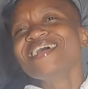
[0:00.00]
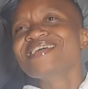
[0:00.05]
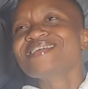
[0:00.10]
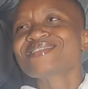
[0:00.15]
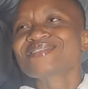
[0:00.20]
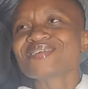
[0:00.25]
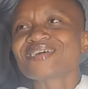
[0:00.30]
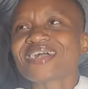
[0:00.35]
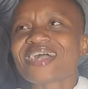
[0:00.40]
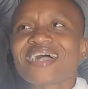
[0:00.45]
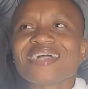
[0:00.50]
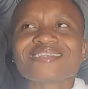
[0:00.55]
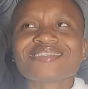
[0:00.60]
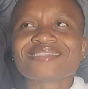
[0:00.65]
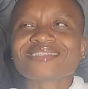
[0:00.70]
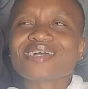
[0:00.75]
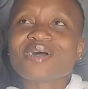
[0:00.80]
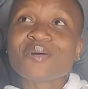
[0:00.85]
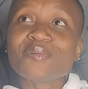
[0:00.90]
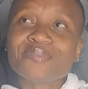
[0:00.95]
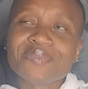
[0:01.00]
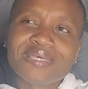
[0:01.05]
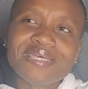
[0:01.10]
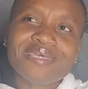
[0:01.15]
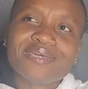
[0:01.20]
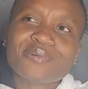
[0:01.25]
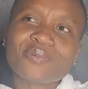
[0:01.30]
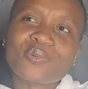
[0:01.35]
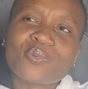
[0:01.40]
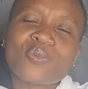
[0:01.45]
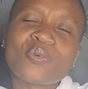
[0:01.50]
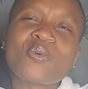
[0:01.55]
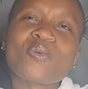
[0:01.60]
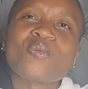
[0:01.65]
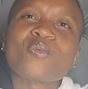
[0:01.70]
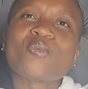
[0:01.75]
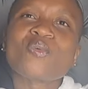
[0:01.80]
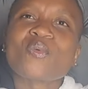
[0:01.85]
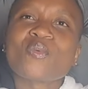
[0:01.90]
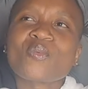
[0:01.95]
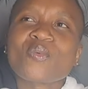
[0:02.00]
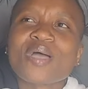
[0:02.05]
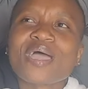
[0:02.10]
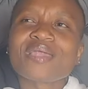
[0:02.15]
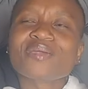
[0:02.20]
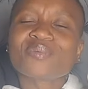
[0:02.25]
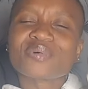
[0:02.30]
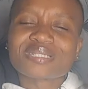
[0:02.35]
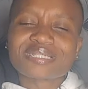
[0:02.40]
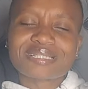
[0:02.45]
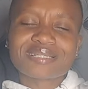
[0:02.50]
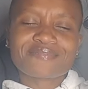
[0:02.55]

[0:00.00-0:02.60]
So guys, tell me, when was